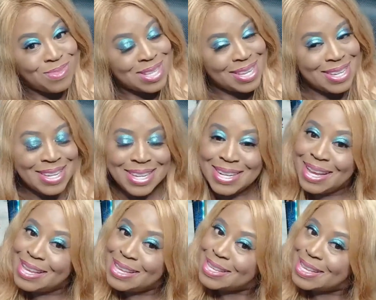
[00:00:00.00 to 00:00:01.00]
she
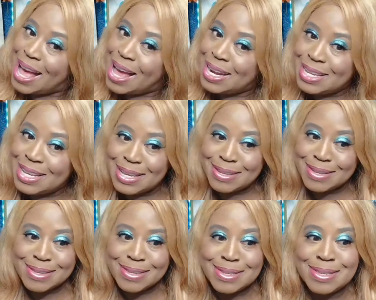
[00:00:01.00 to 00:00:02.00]
does kind of,
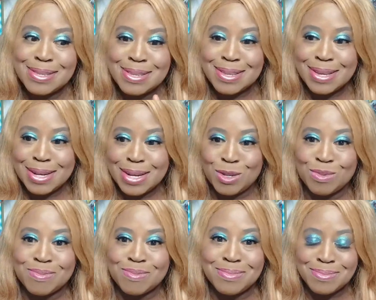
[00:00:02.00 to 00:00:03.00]
you know,
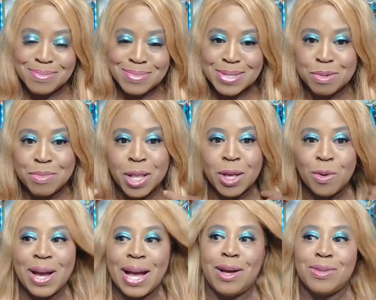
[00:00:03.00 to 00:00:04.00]

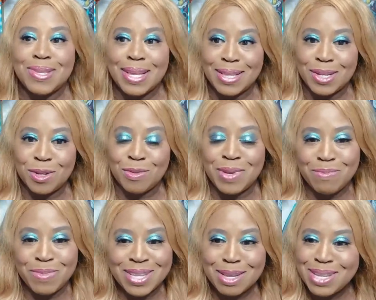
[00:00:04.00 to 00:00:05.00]
mellow out a little bit,
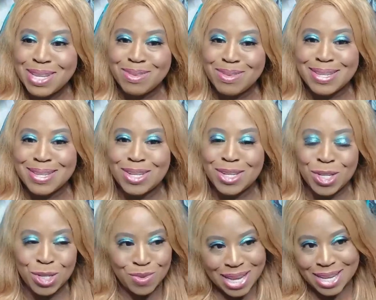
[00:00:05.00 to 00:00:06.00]
but sometimes she's a little
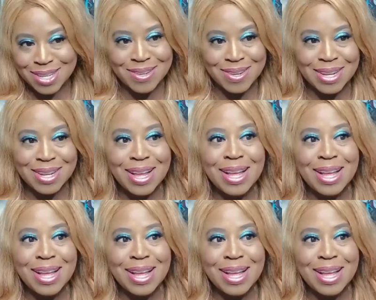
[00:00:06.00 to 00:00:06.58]
too extra.